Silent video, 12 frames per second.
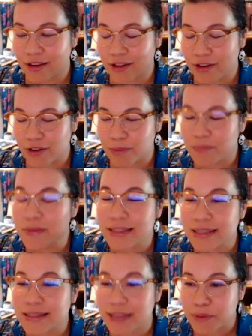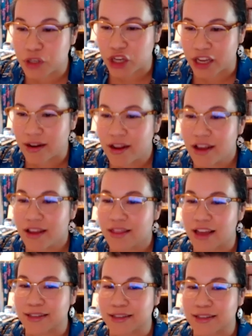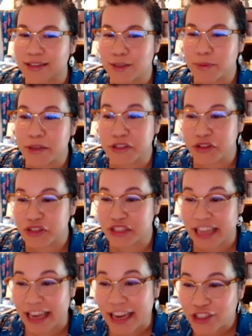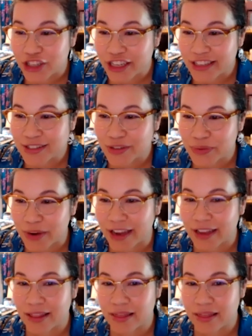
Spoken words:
misconception that disabilities are contagious, right?